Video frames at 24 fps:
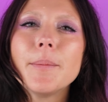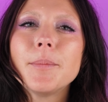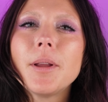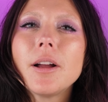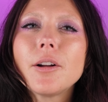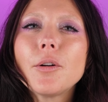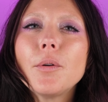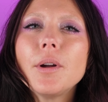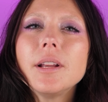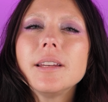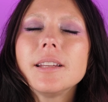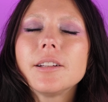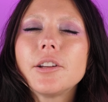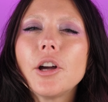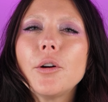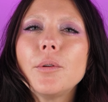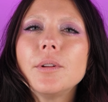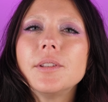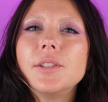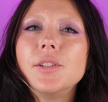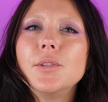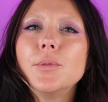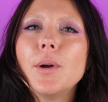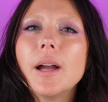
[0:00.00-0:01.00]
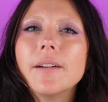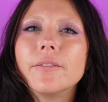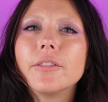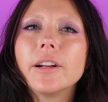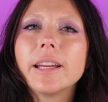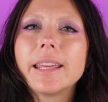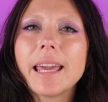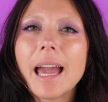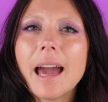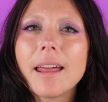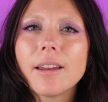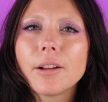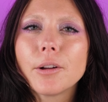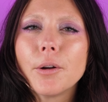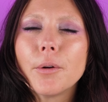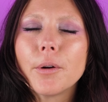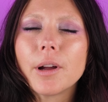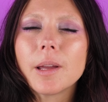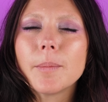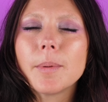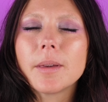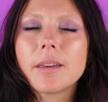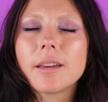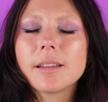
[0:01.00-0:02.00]
I'm not going to go into every
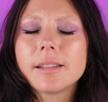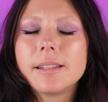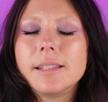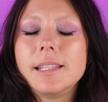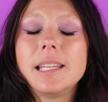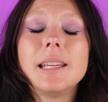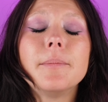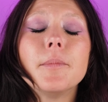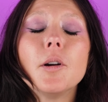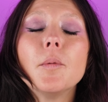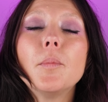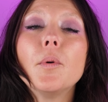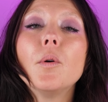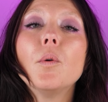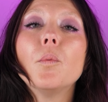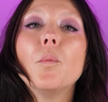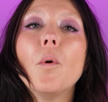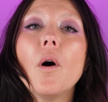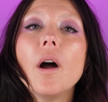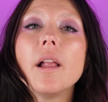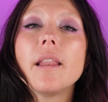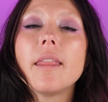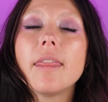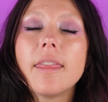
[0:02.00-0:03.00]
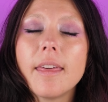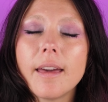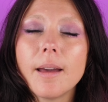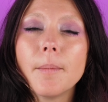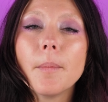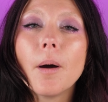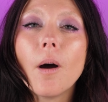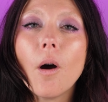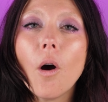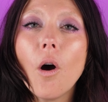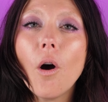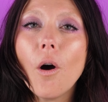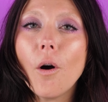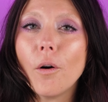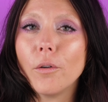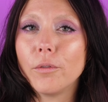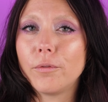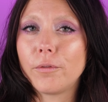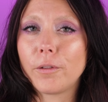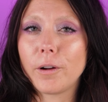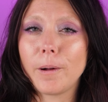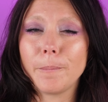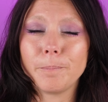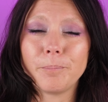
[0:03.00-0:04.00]
category because T Mobile won them all
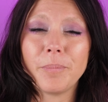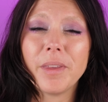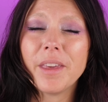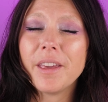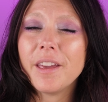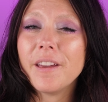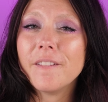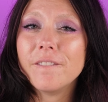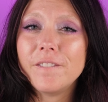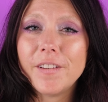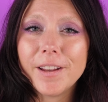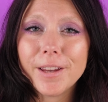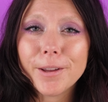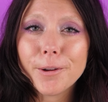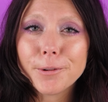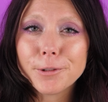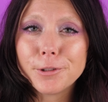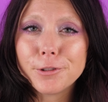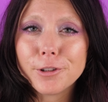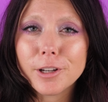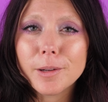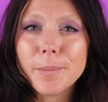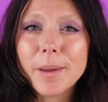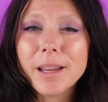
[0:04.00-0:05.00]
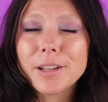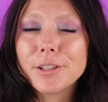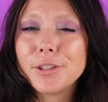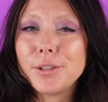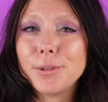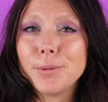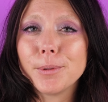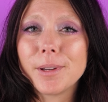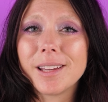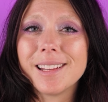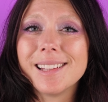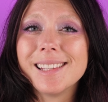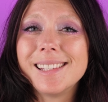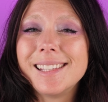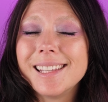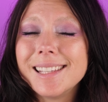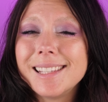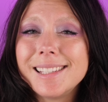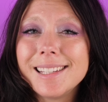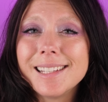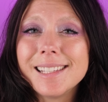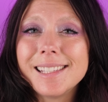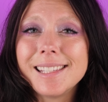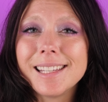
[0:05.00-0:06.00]
from video streaming to
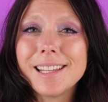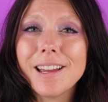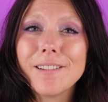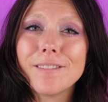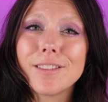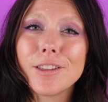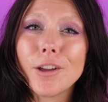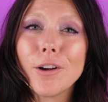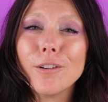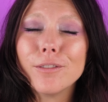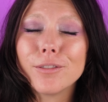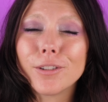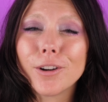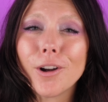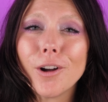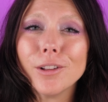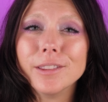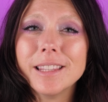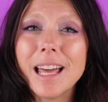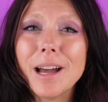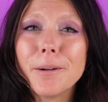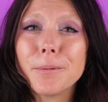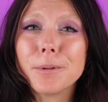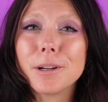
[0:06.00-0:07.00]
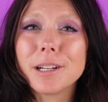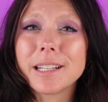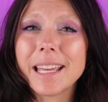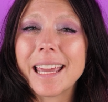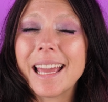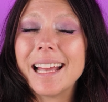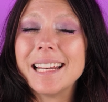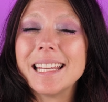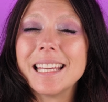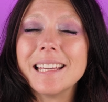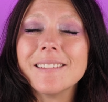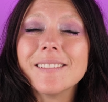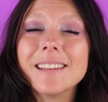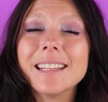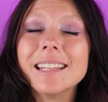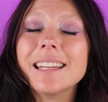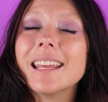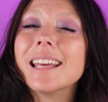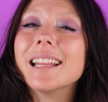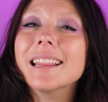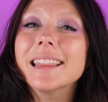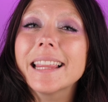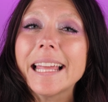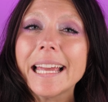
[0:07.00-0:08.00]
consistency of the overall network and
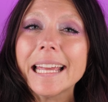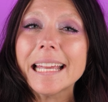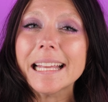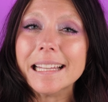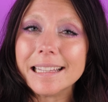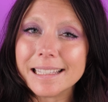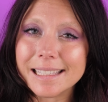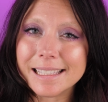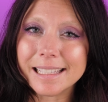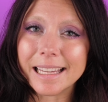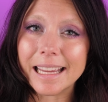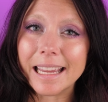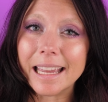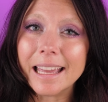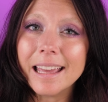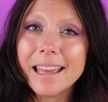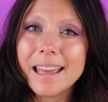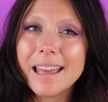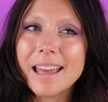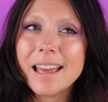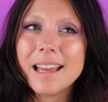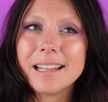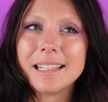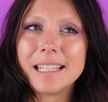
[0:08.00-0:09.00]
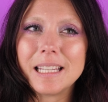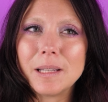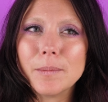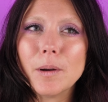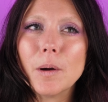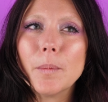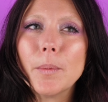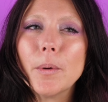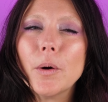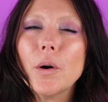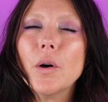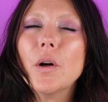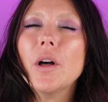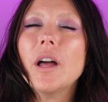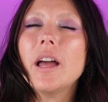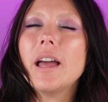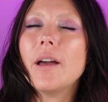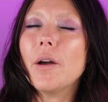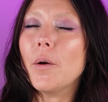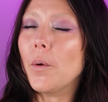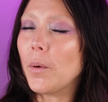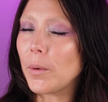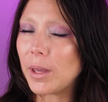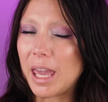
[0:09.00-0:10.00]
even latency. T Mobile
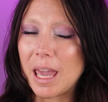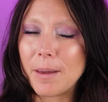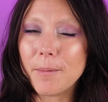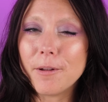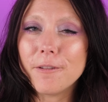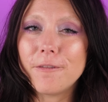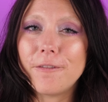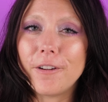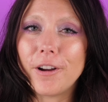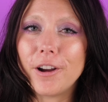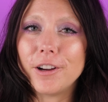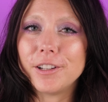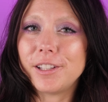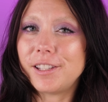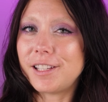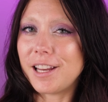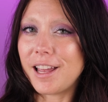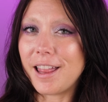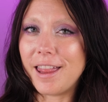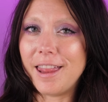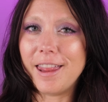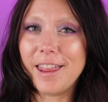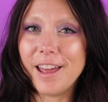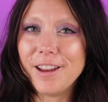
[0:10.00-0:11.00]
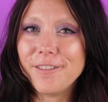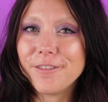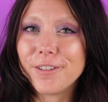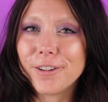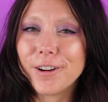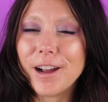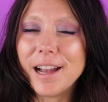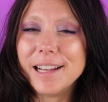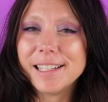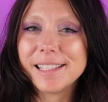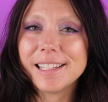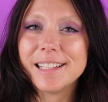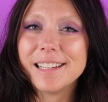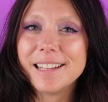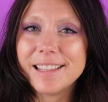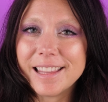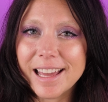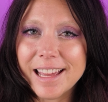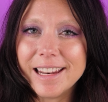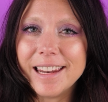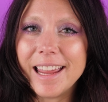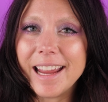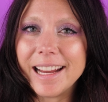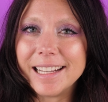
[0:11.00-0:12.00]
came in first, then Verizon,
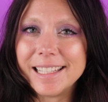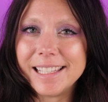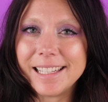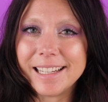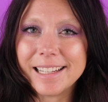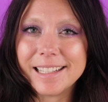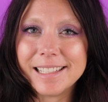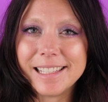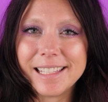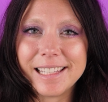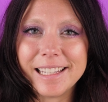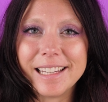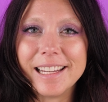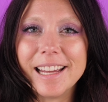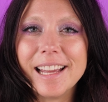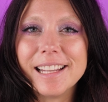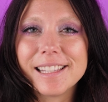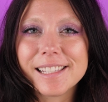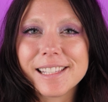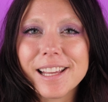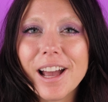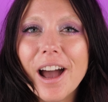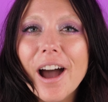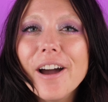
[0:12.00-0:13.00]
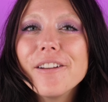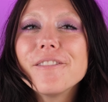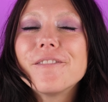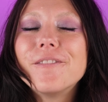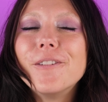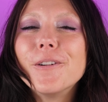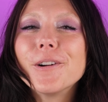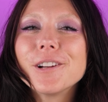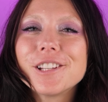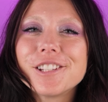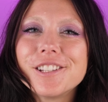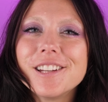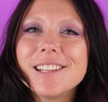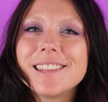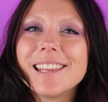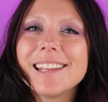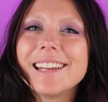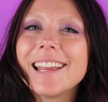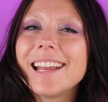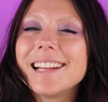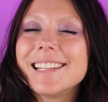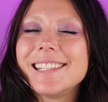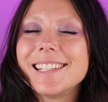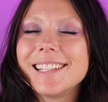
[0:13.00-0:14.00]
then AT&T. It's unfortunate
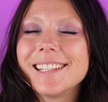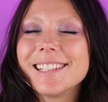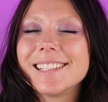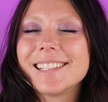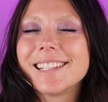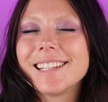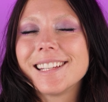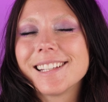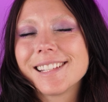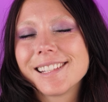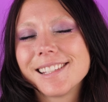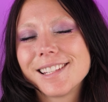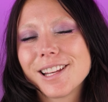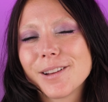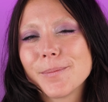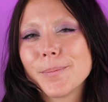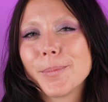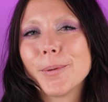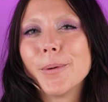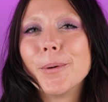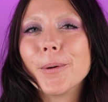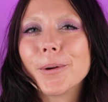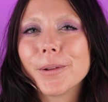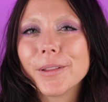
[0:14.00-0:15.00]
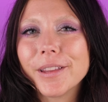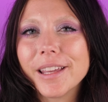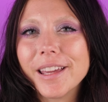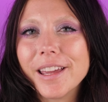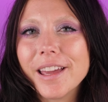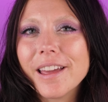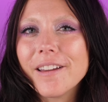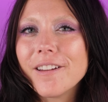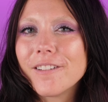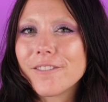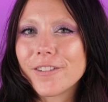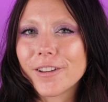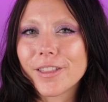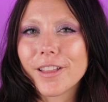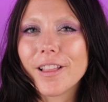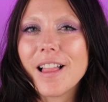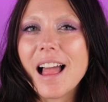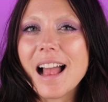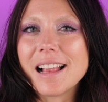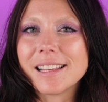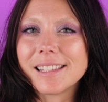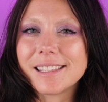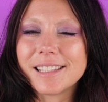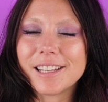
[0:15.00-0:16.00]
that AT&T has done poorly for the
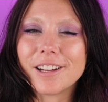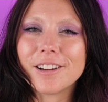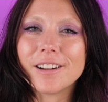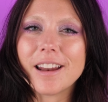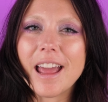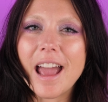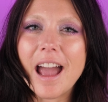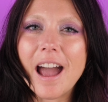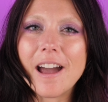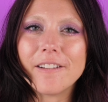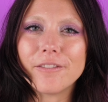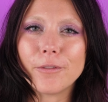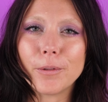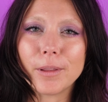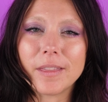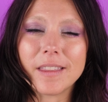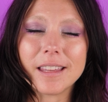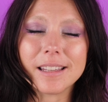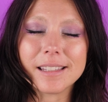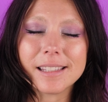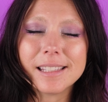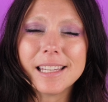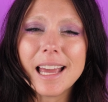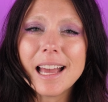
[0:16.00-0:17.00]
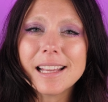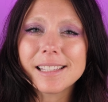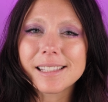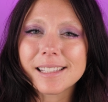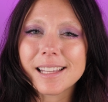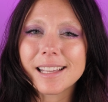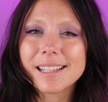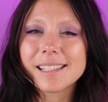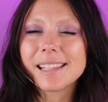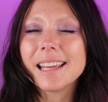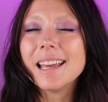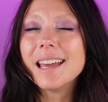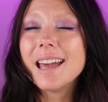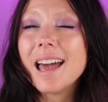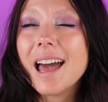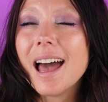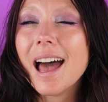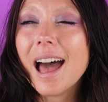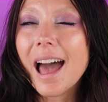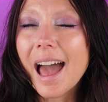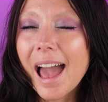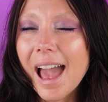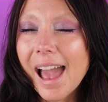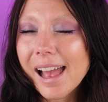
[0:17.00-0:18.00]
last year and a half with these tests cuz
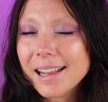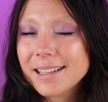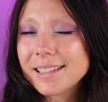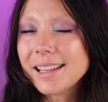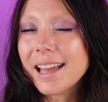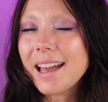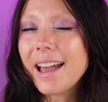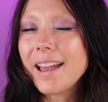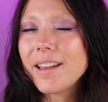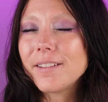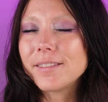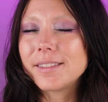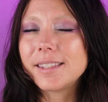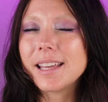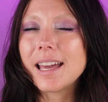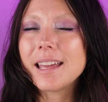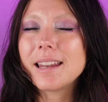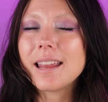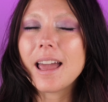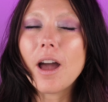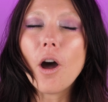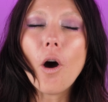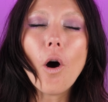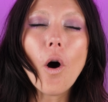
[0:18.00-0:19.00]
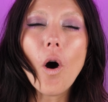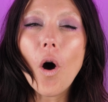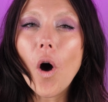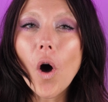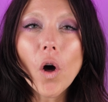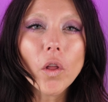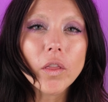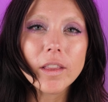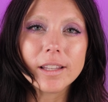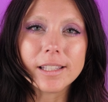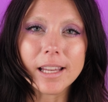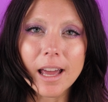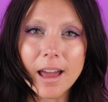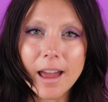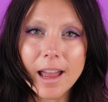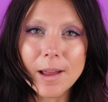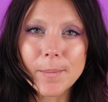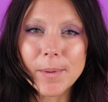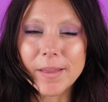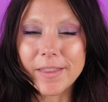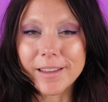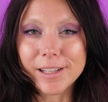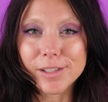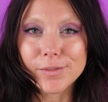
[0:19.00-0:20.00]
as I've said all the
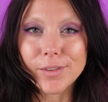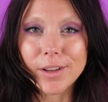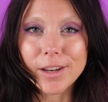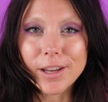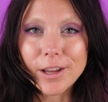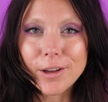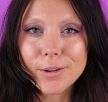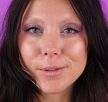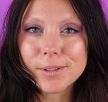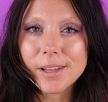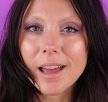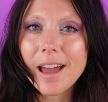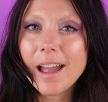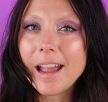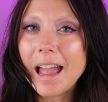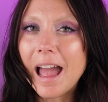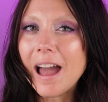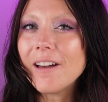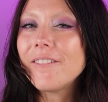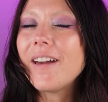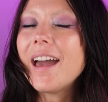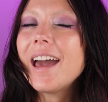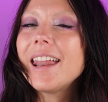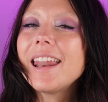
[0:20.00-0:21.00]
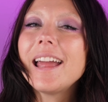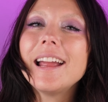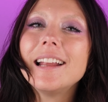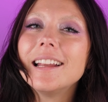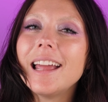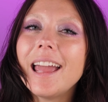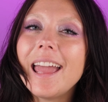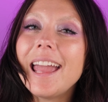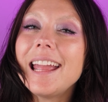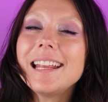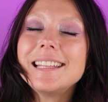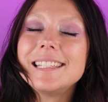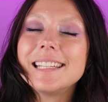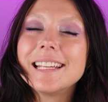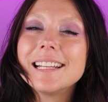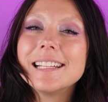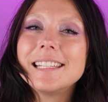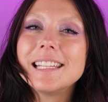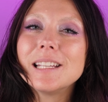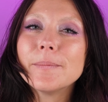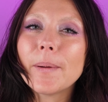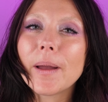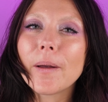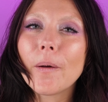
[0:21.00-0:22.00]
time in these videos. I have had
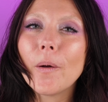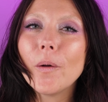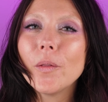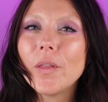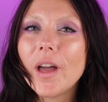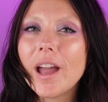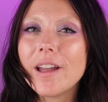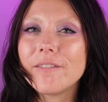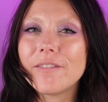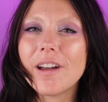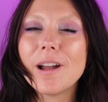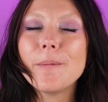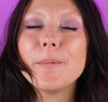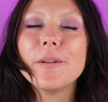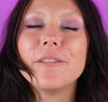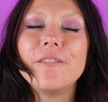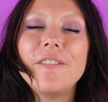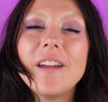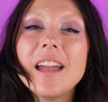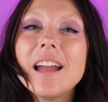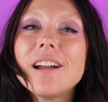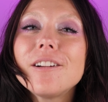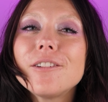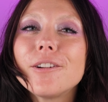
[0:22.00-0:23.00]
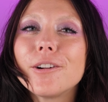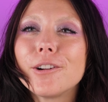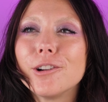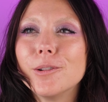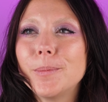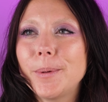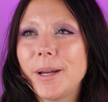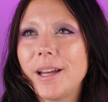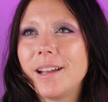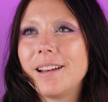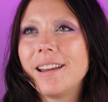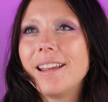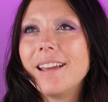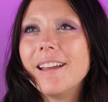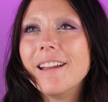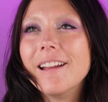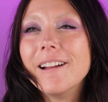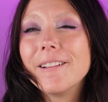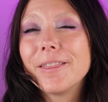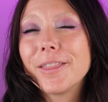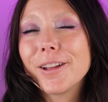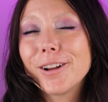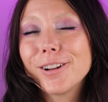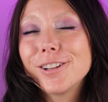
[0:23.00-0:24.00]
AT&T my whole life. I'm a fangirl, but
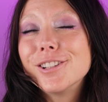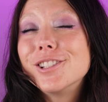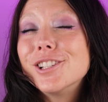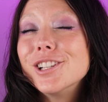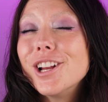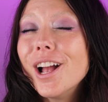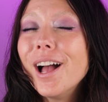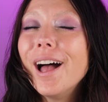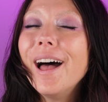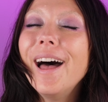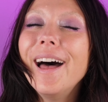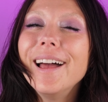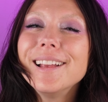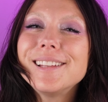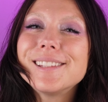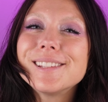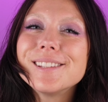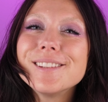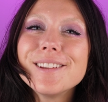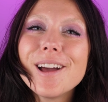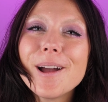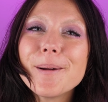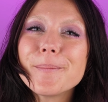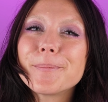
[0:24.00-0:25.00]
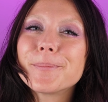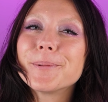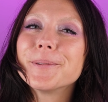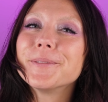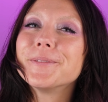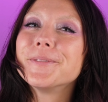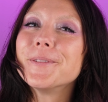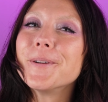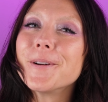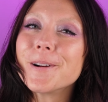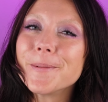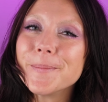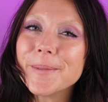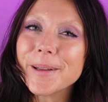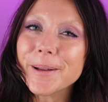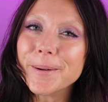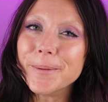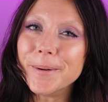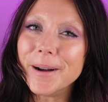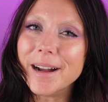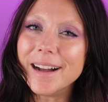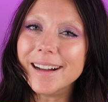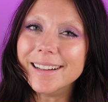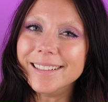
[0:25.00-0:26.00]
they're just not
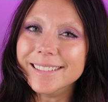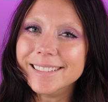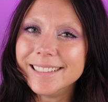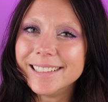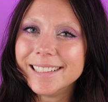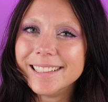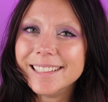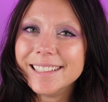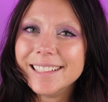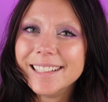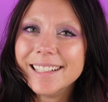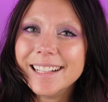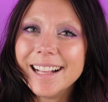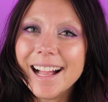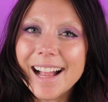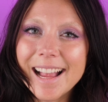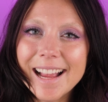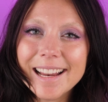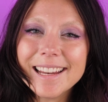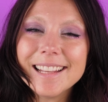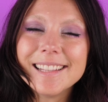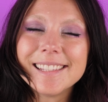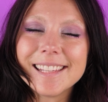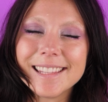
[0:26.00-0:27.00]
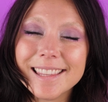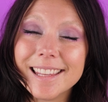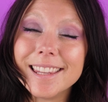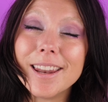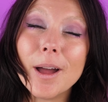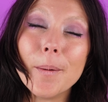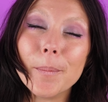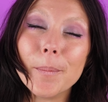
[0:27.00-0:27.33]
performing well. And it's in the